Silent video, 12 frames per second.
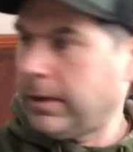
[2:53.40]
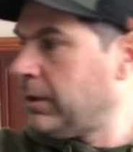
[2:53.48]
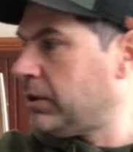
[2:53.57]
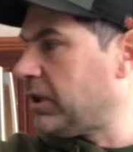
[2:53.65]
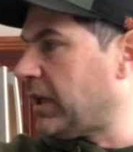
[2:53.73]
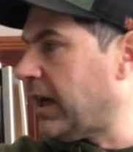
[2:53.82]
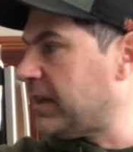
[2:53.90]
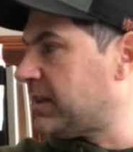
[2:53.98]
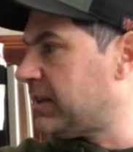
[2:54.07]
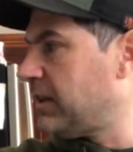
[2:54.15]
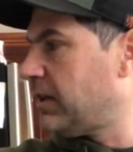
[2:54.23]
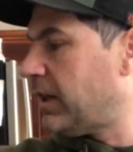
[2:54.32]
to catch
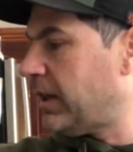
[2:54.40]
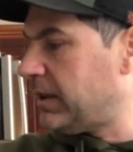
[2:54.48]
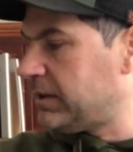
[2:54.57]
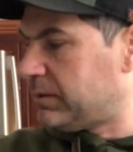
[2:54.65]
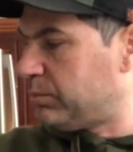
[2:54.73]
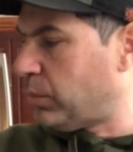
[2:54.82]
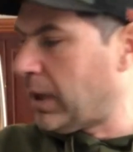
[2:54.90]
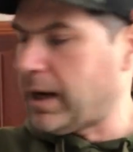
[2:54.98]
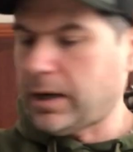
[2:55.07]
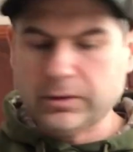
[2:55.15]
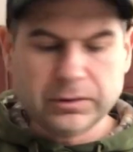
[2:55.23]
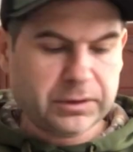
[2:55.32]
steelhead,
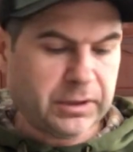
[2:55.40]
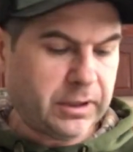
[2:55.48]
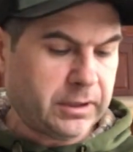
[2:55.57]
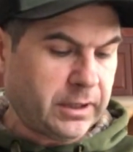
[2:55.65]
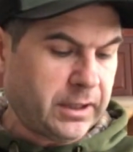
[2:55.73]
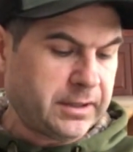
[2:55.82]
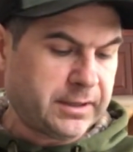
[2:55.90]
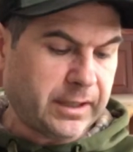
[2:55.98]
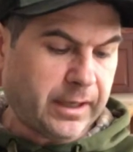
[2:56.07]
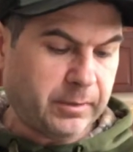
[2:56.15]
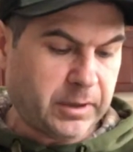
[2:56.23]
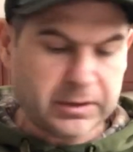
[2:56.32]
browns, and
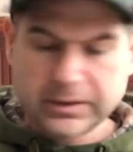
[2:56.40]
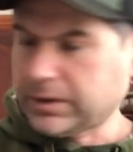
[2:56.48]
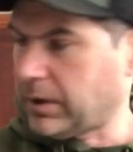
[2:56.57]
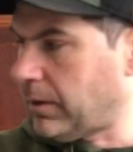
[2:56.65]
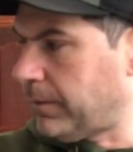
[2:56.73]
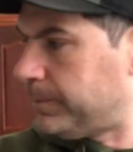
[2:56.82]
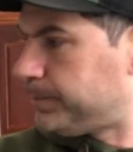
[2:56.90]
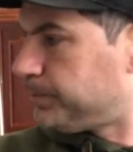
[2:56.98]
salmon. So